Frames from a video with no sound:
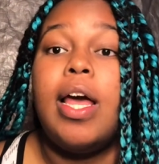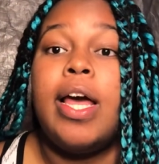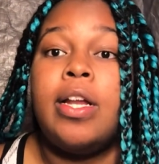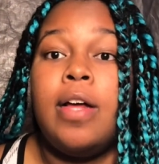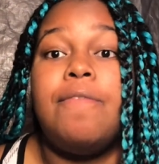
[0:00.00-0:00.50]

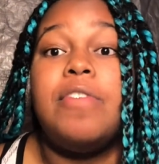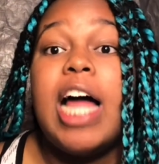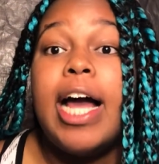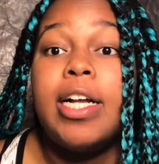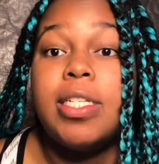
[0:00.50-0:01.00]
and
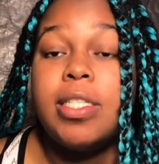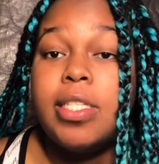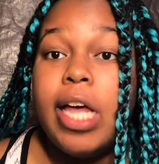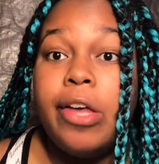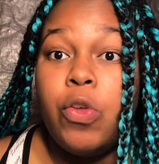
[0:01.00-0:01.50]
flyers
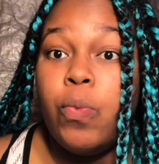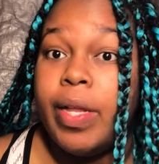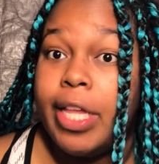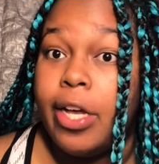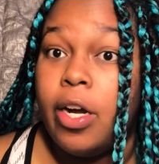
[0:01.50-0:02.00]
telling you where
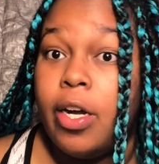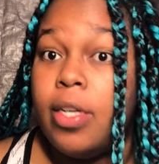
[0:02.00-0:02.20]
they are.